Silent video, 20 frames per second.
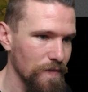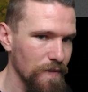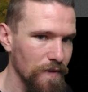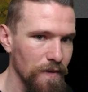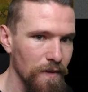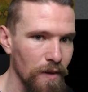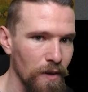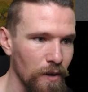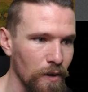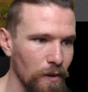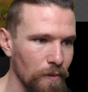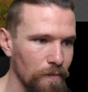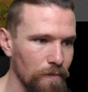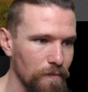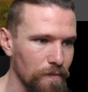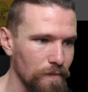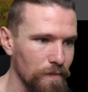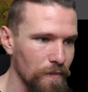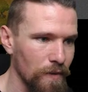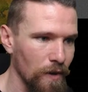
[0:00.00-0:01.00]
No.
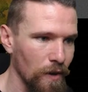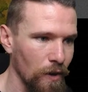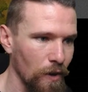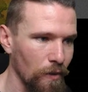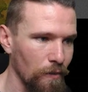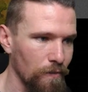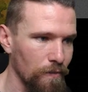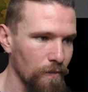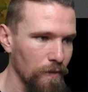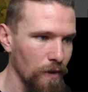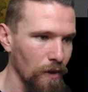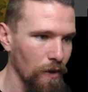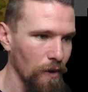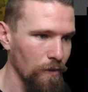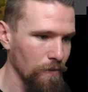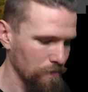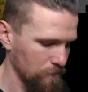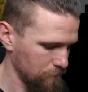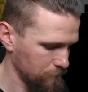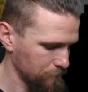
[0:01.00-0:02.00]
No.
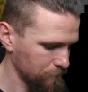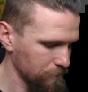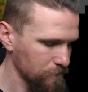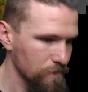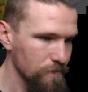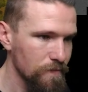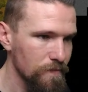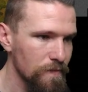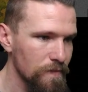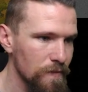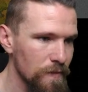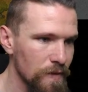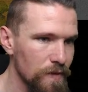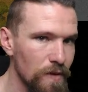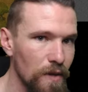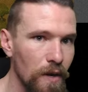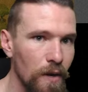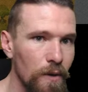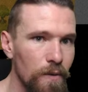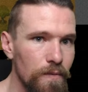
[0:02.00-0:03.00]
No.
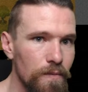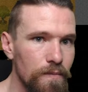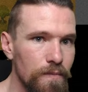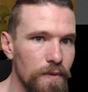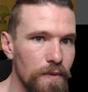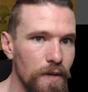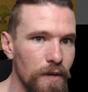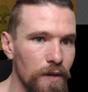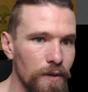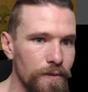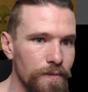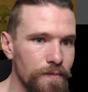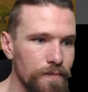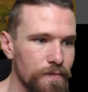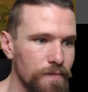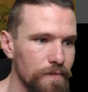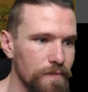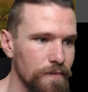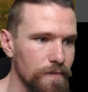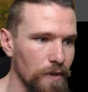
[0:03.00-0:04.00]
No. No.
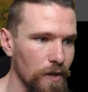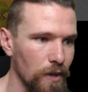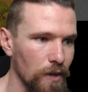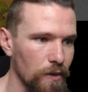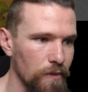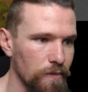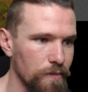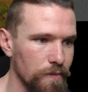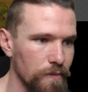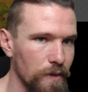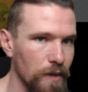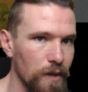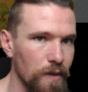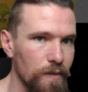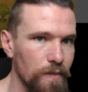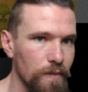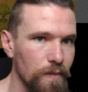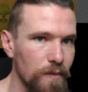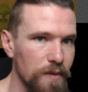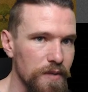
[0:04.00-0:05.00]
No.
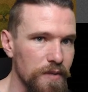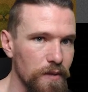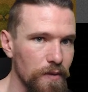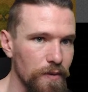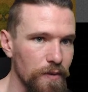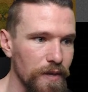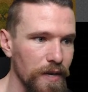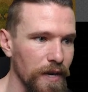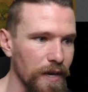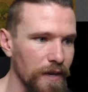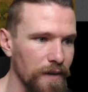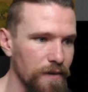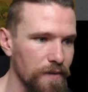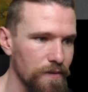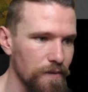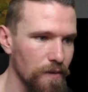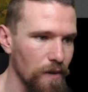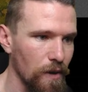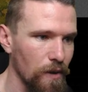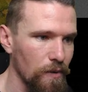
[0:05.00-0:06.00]
No. We're still okay.
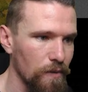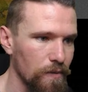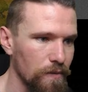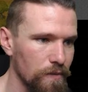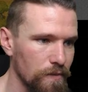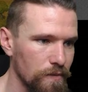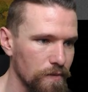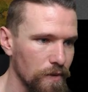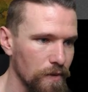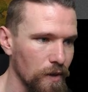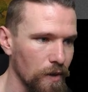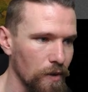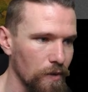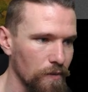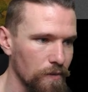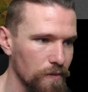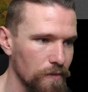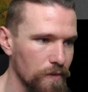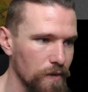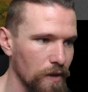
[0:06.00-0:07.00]
No. No,
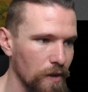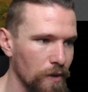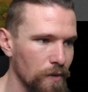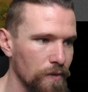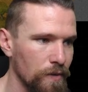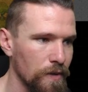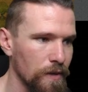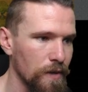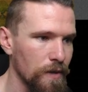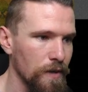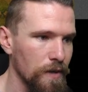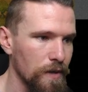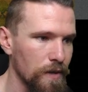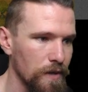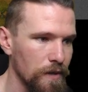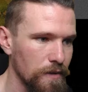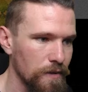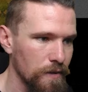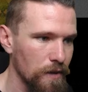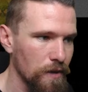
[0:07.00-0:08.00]
no,
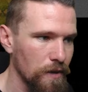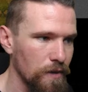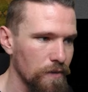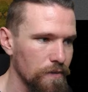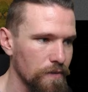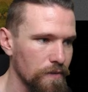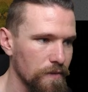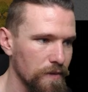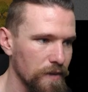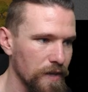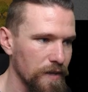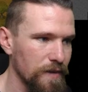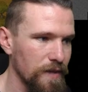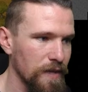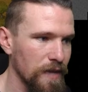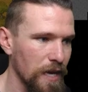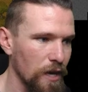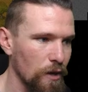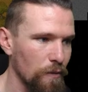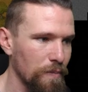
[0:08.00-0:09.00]
no. Let the
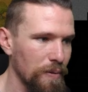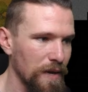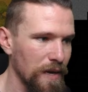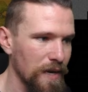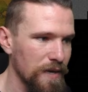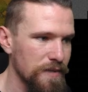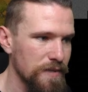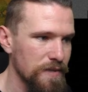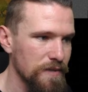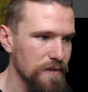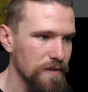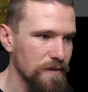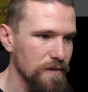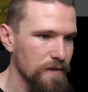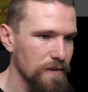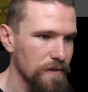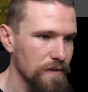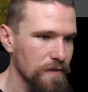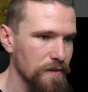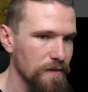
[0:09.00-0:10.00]
cloud pass.
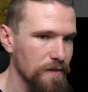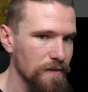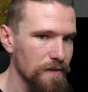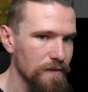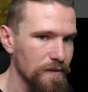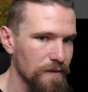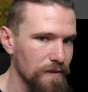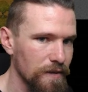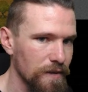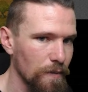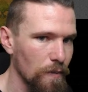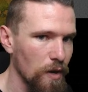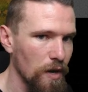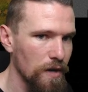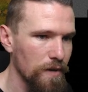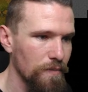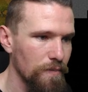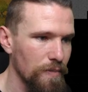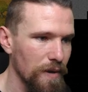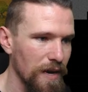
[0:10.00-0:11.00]
Come
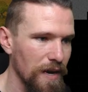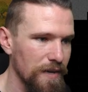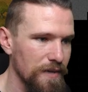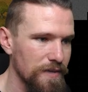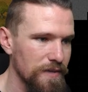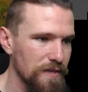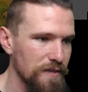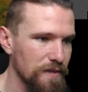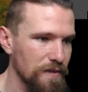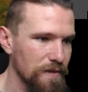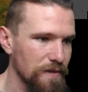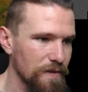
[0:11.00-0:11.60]
on, pass.